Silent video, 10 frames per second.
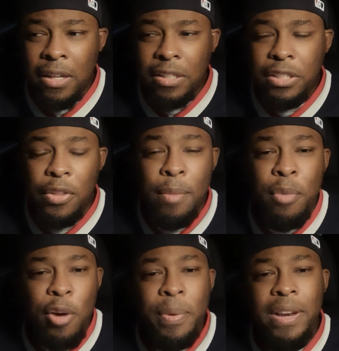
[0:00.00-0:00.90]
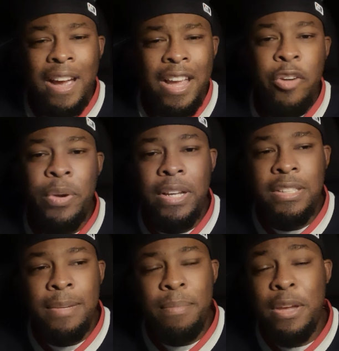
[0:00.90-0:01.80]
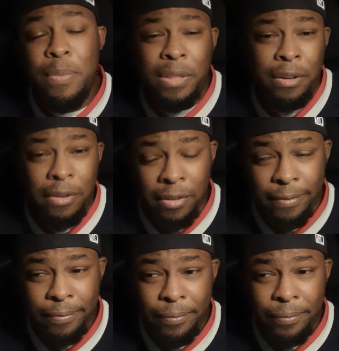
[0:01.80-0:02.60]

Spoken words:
So the moment I agreed to meet with her